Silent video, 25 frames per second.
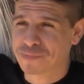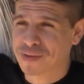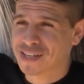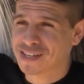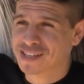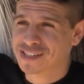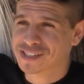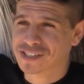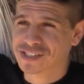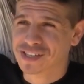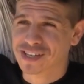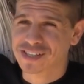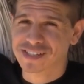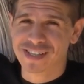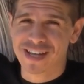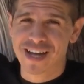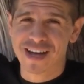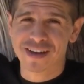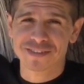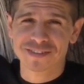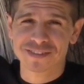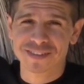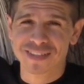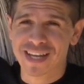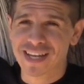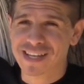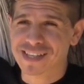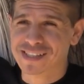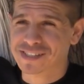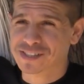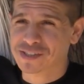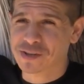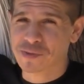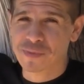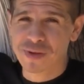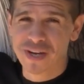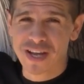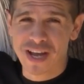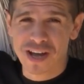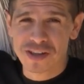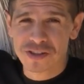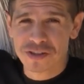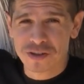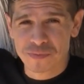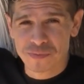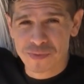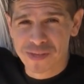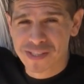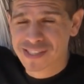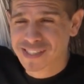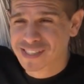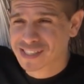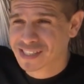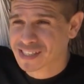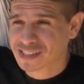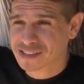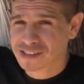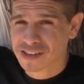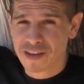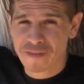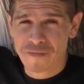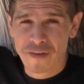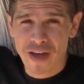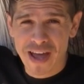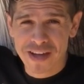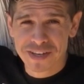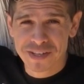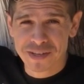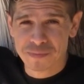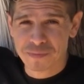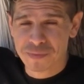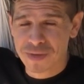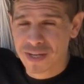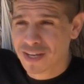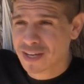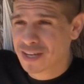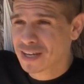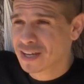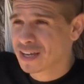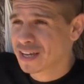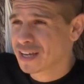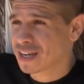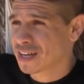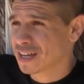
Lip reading: being shut down like so many other businesses have had to be.